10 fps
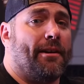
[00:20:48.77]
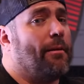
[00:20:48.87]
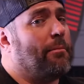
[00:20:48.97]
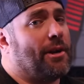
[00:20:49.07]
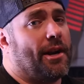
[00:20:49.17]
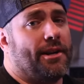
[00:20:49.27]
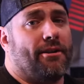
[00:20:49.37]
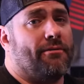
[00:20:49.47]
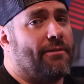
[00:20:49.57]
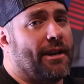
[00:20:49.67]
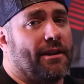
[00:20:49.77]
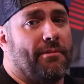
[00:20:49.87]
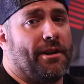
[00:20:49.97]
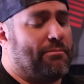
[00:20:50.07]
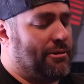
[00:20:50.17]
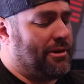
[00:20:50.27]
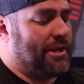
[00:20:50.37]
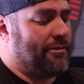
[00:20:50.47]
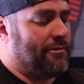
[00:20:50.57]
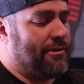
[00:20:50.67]
But I don't recommend putting
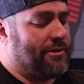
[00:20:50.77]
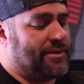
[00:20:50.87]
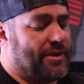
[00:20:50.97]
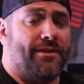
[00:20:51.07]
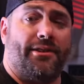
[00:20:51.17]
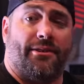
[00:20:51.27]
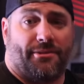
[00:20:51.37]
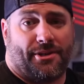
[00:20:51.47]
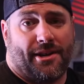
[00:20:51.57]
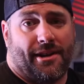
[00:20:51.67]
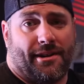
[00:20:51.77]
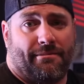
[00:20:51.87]
it where the sun don't shine.